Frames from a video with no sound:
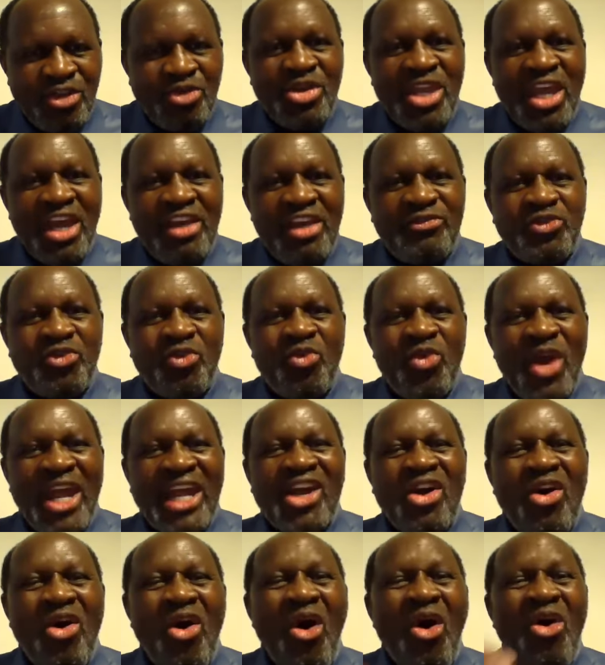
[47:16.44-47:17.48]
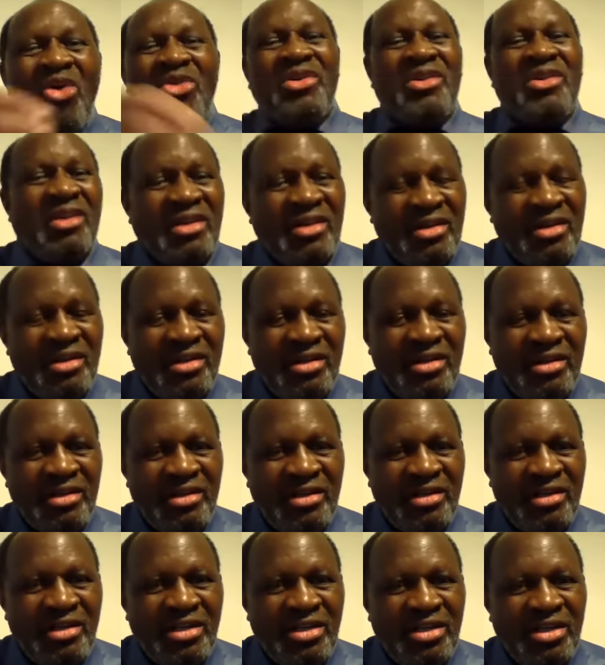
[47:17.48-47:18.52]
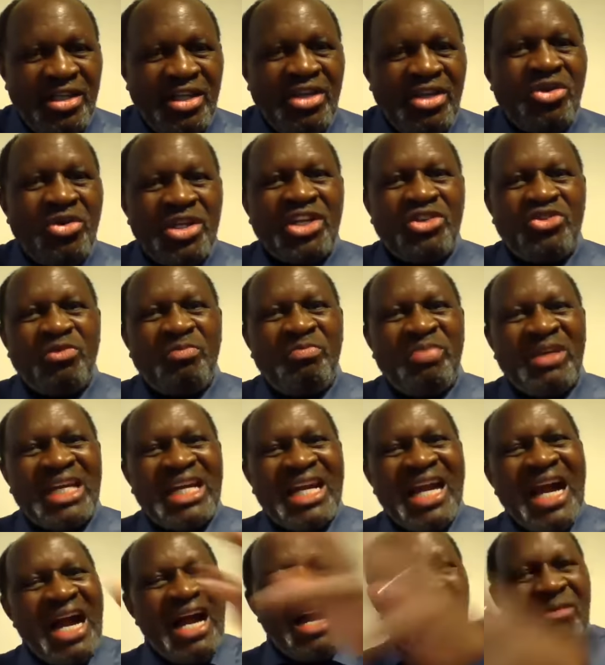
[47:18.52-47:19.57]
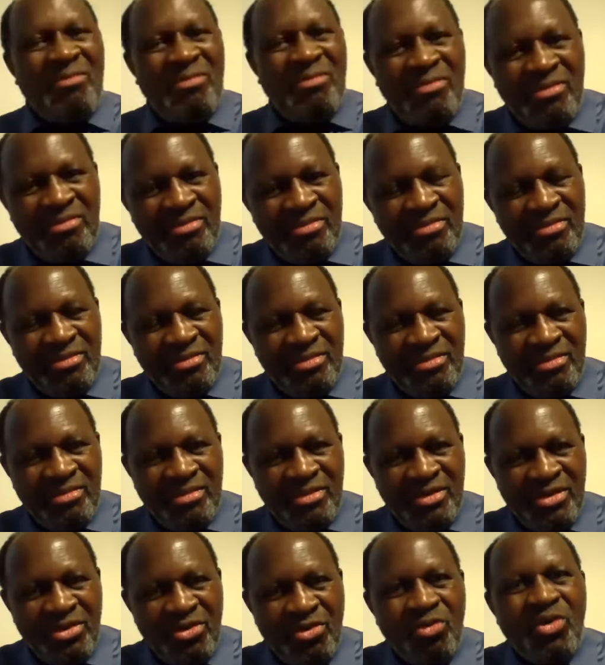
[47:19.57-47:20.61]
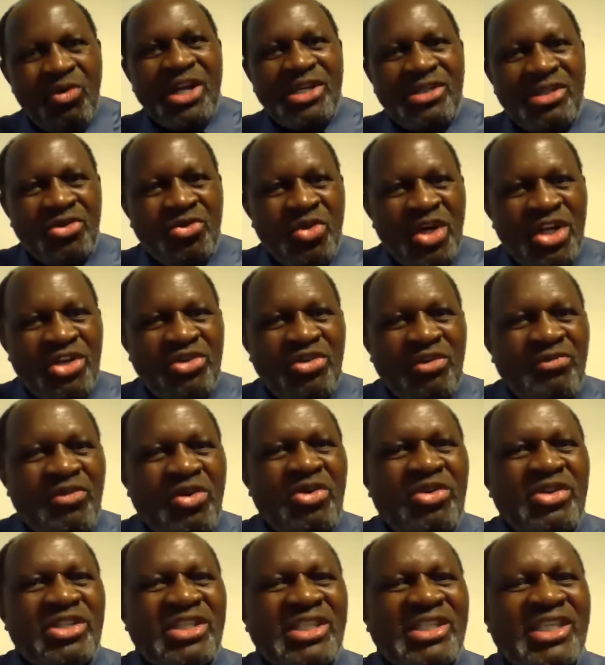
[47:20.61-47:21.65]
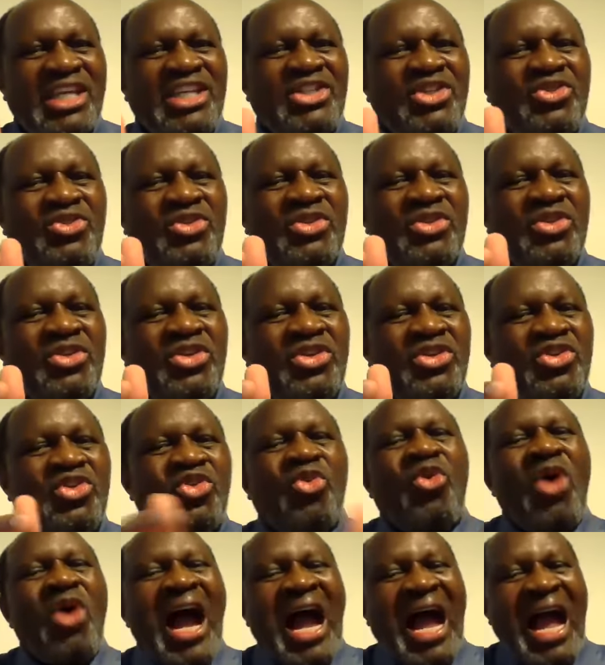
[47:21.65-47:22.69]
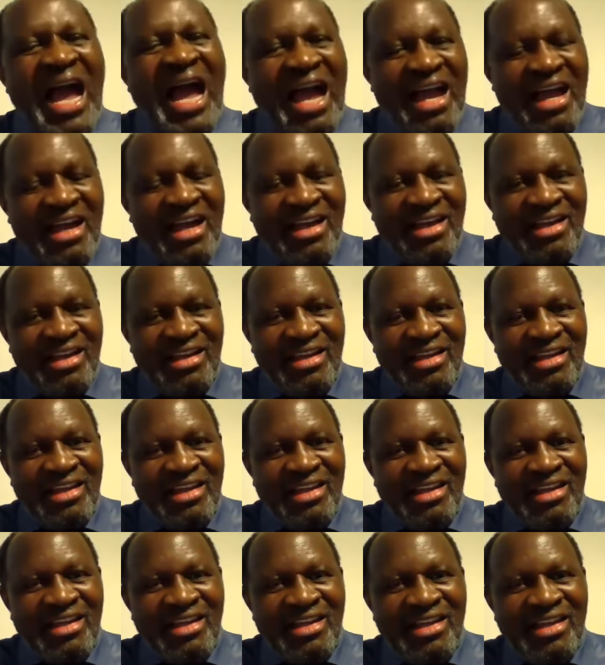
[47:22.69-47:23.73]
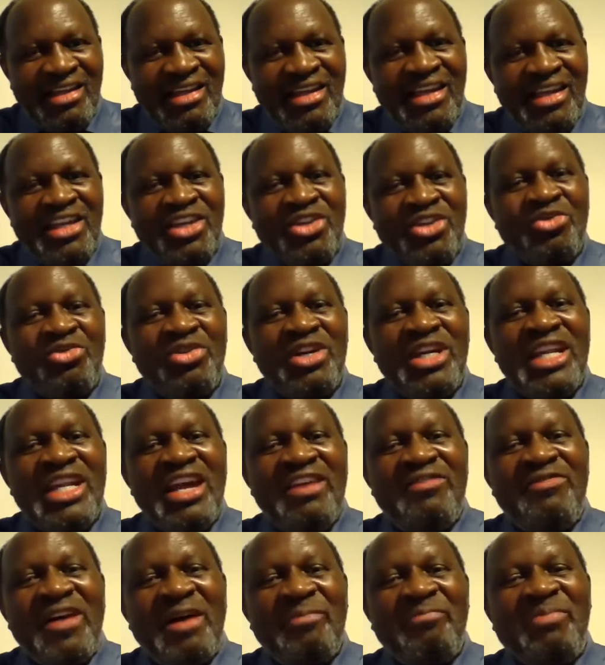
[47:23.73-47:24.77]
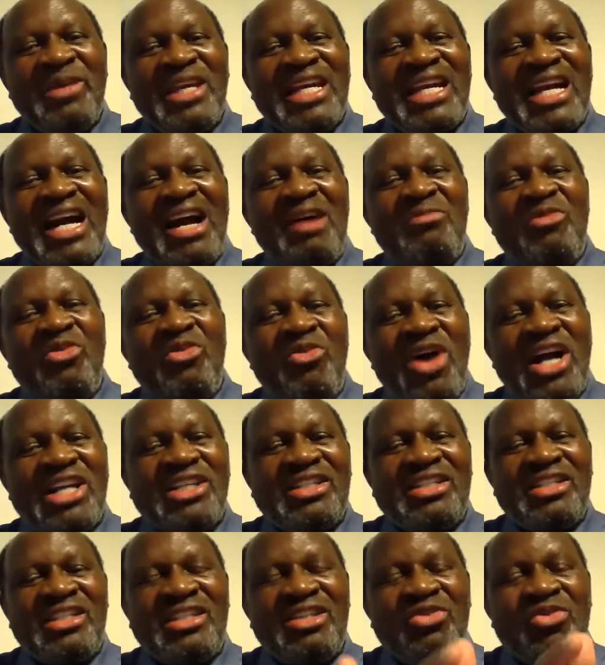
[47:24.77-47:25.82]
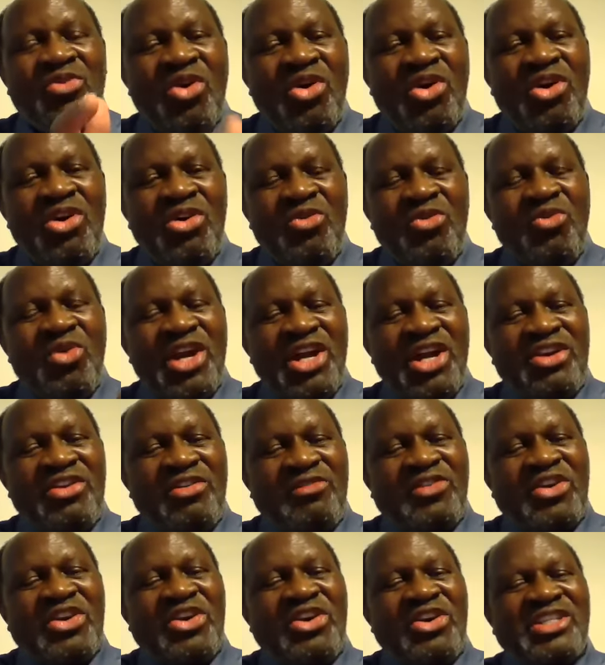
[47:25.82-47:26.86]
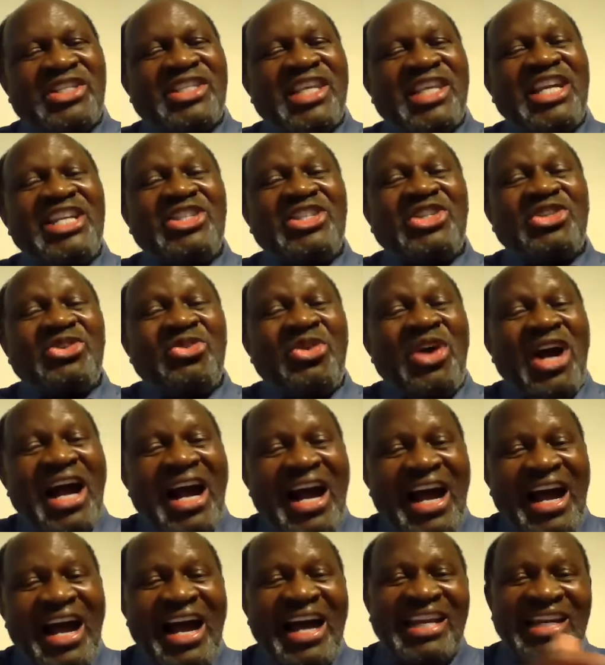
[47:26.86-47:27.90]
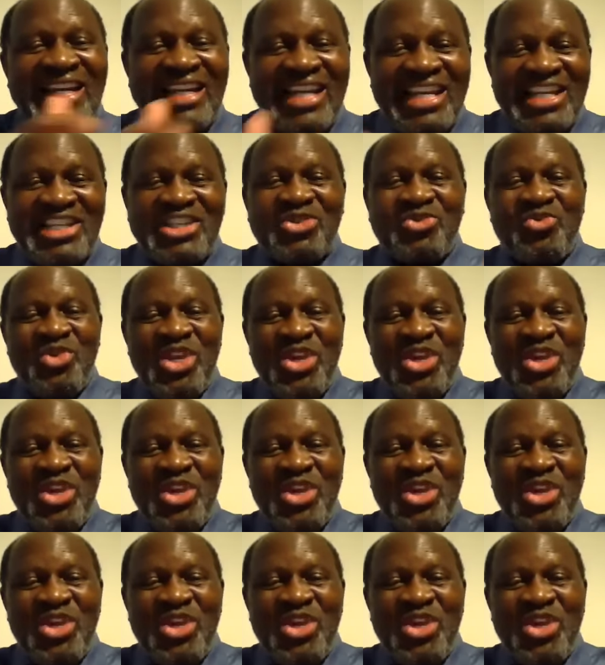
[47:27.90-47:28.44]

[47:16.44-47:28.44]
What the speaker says: You have to work on in order to become what the word of God says you are. You will never become what the word of God says you are unless